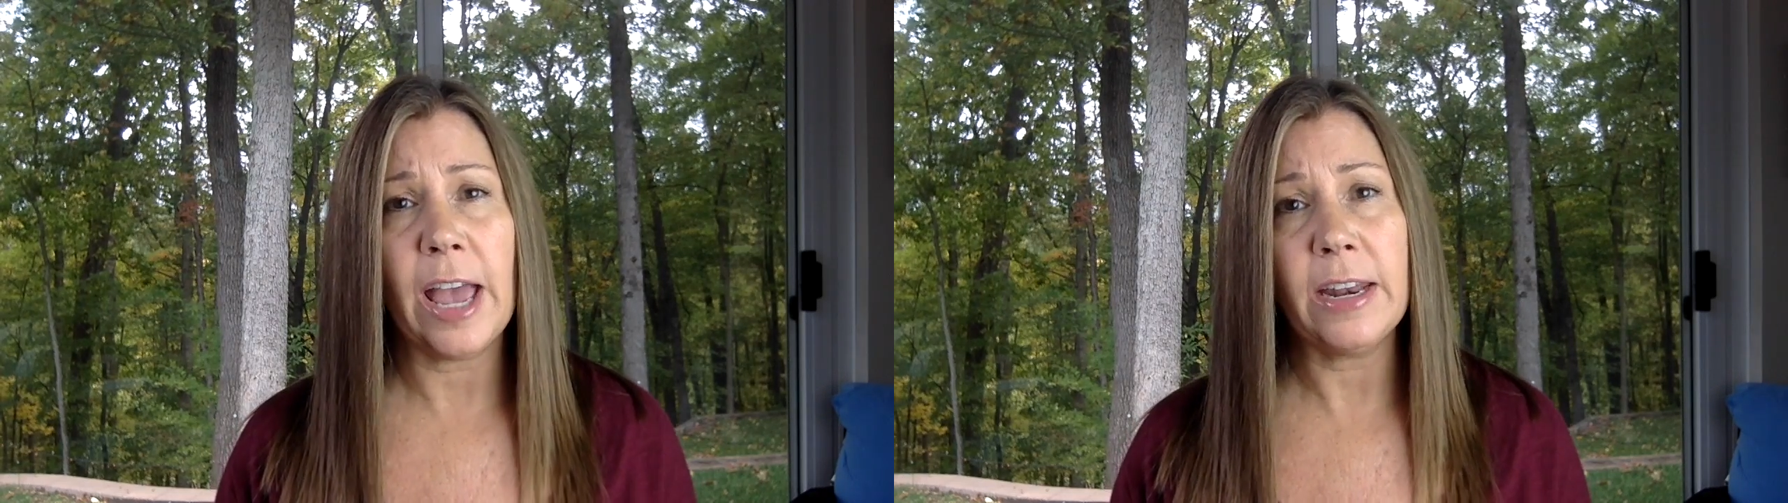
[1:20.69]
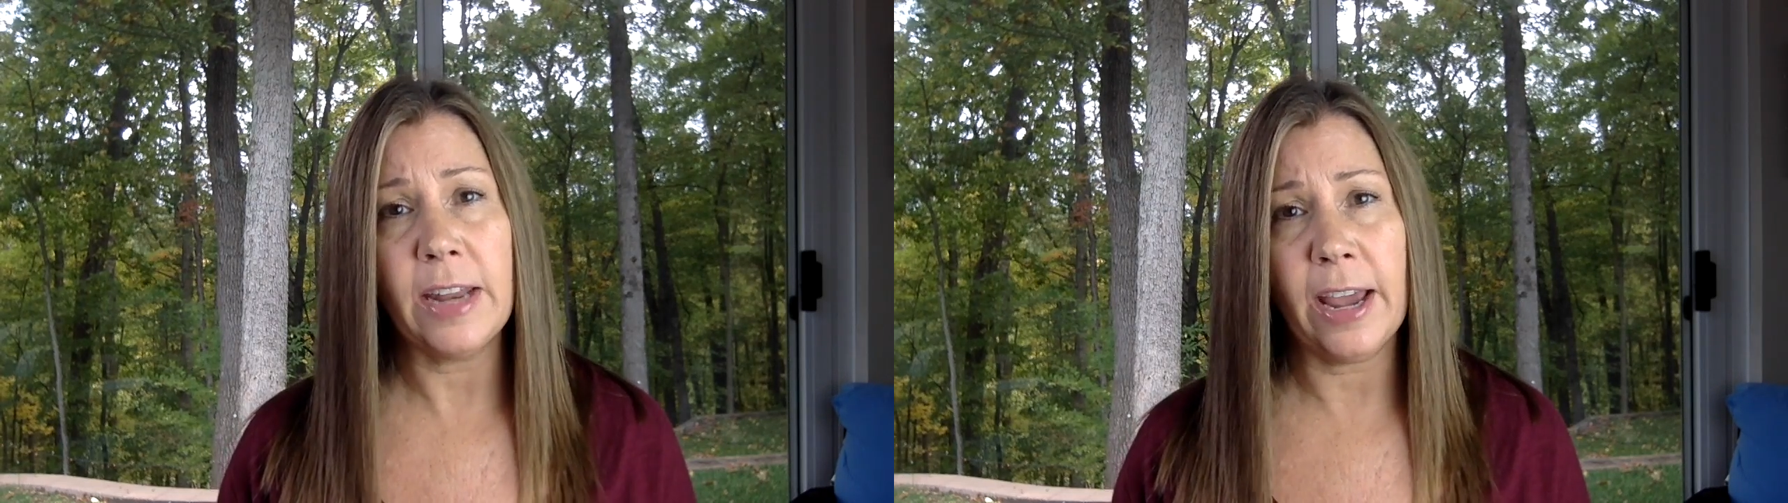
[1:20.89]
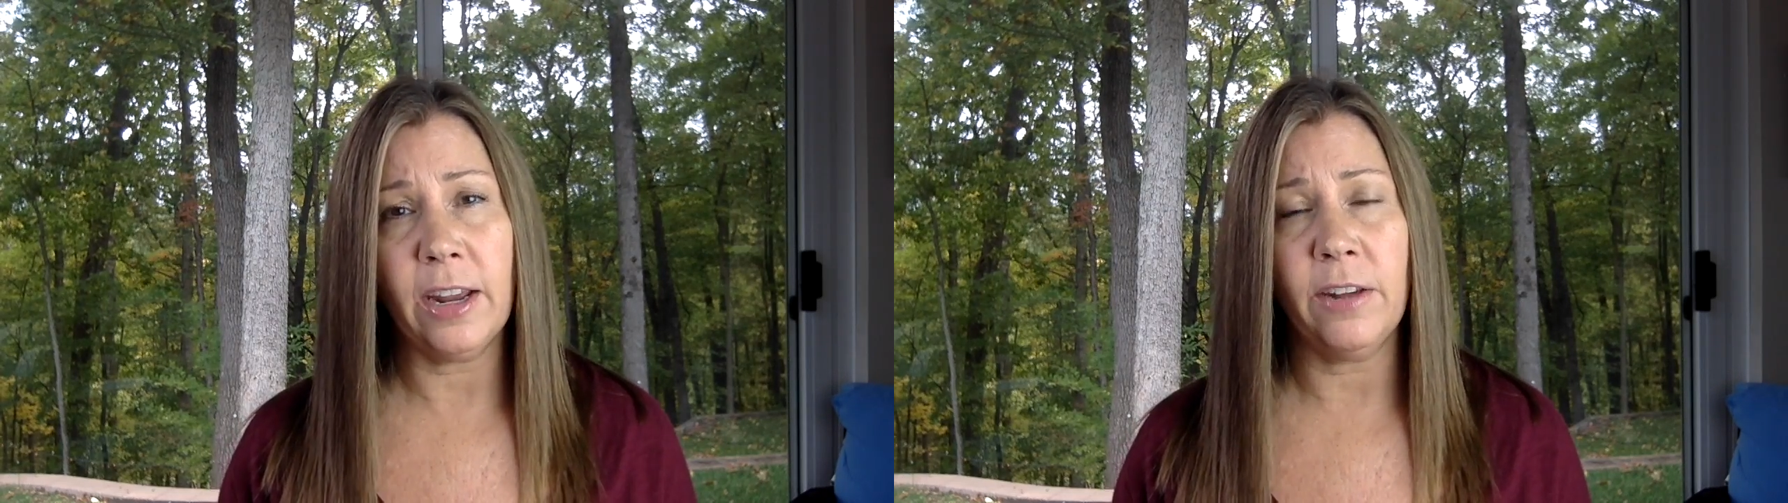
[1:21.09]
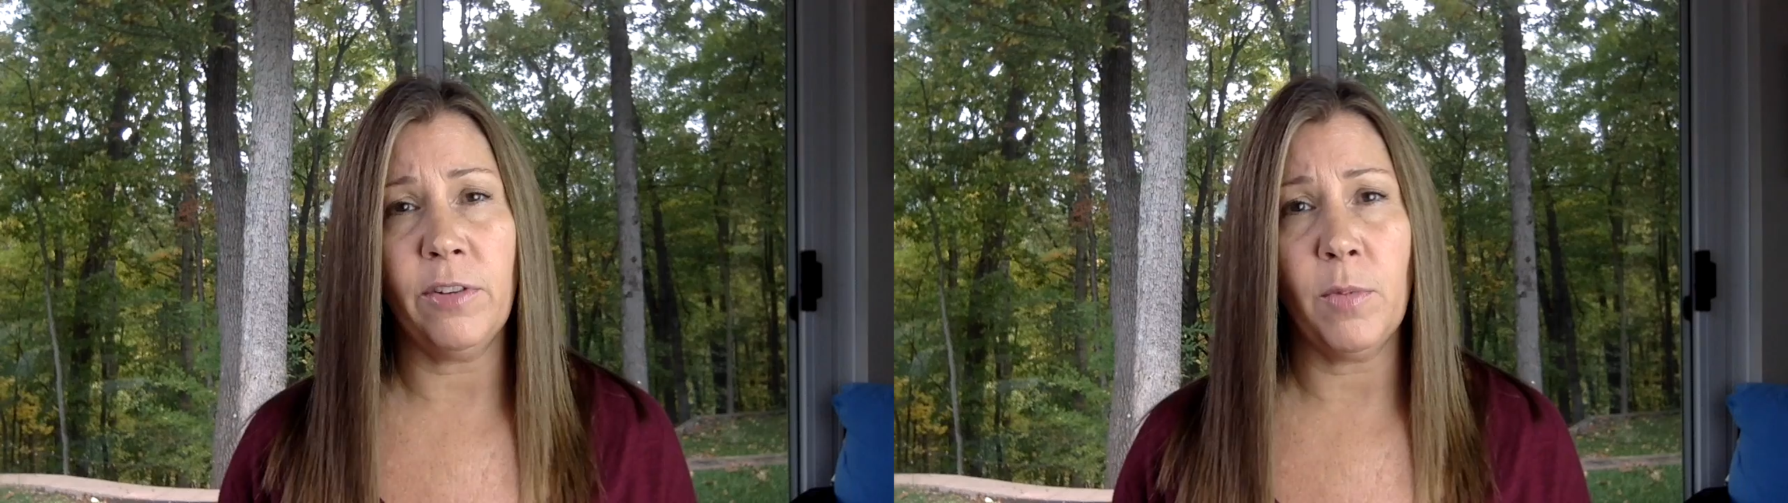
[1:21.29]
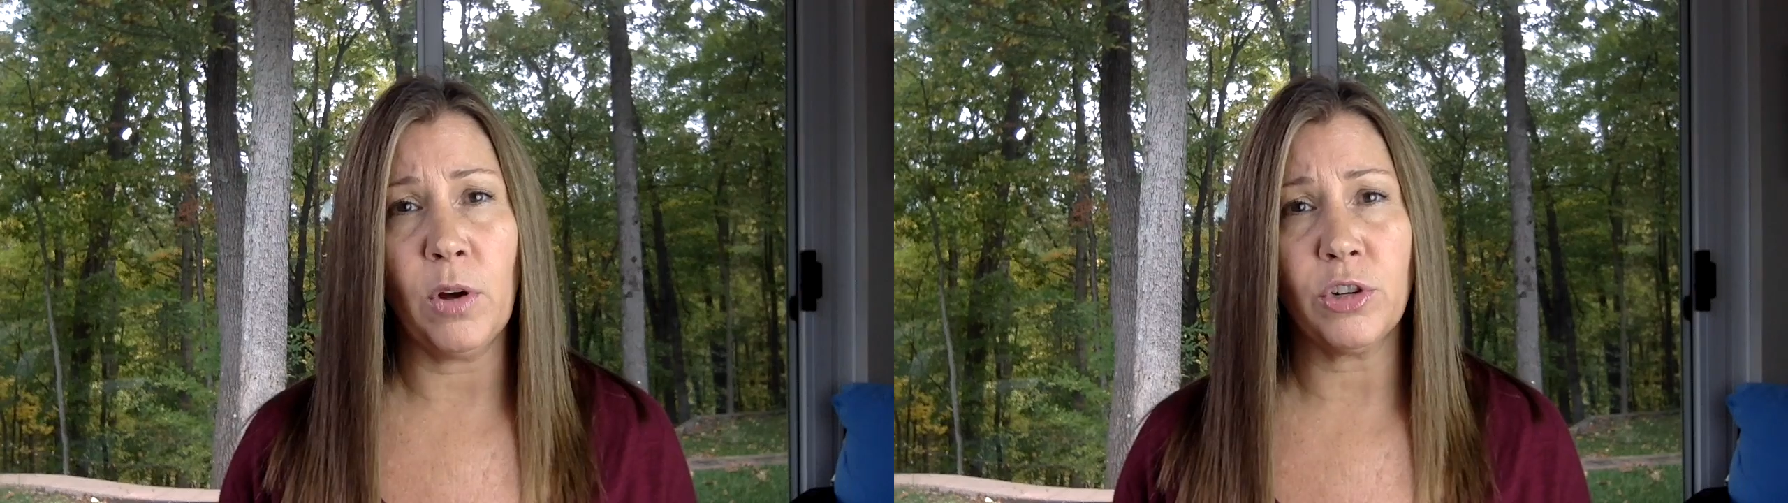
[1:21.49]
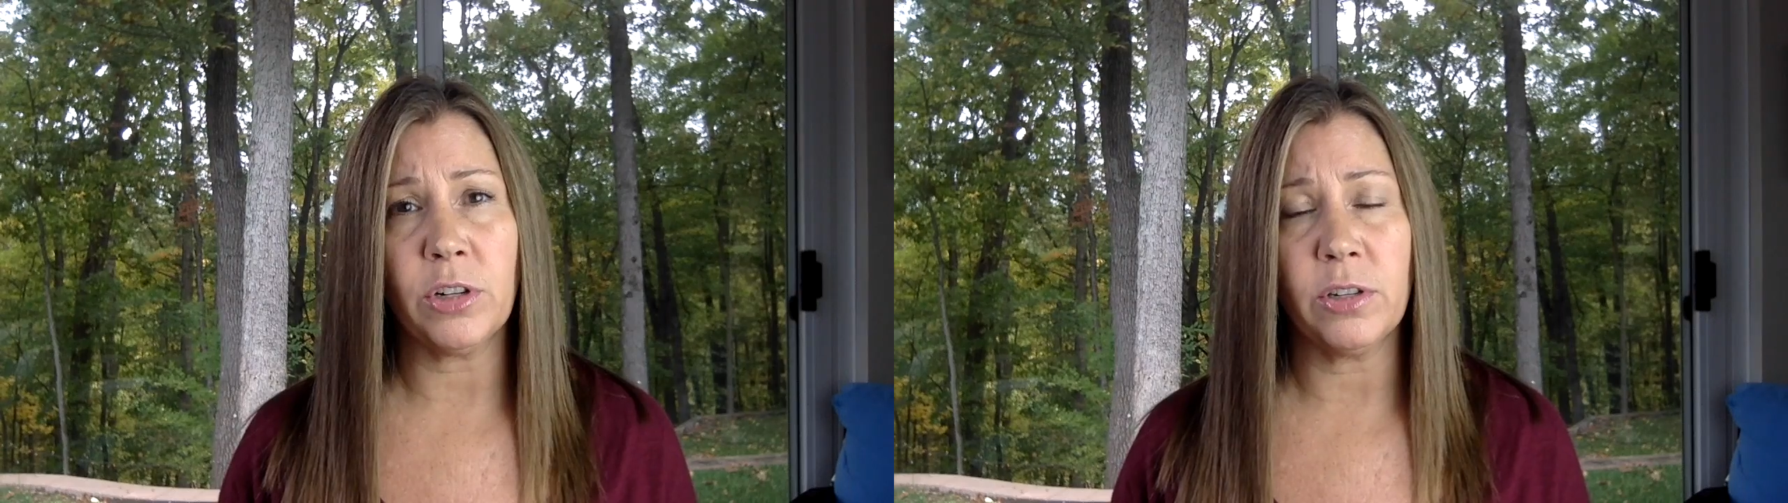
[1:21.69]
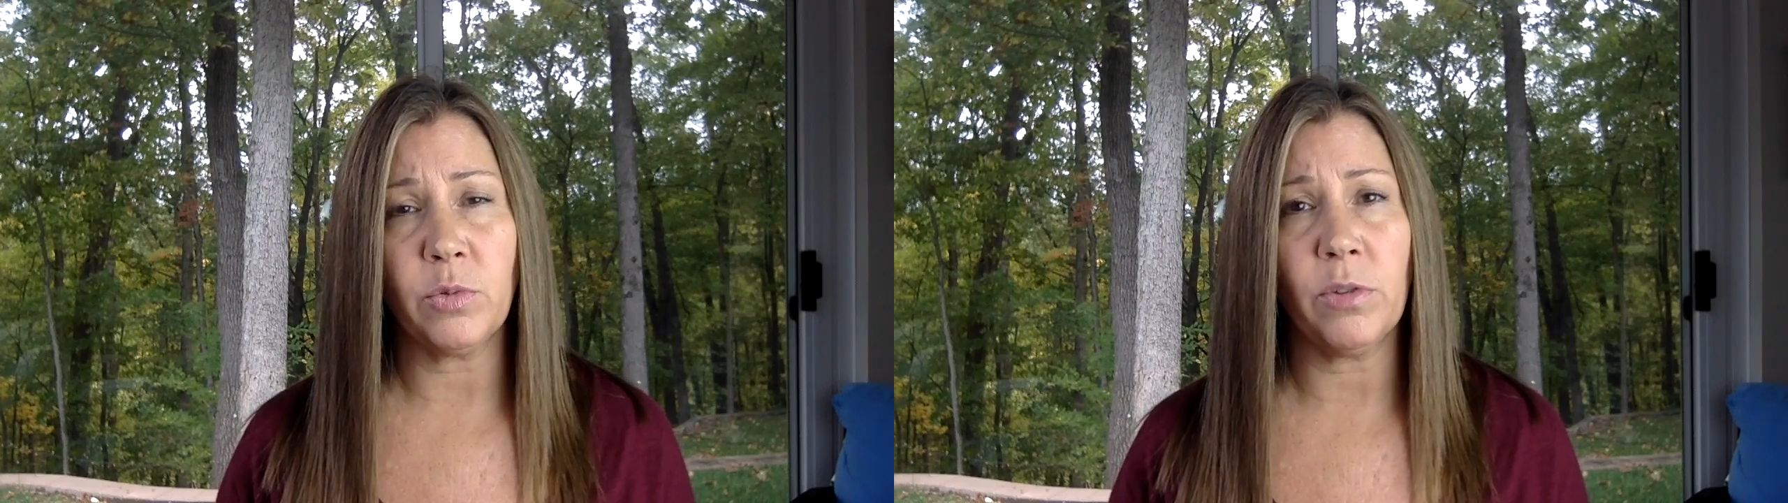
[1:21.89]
and negative emotions were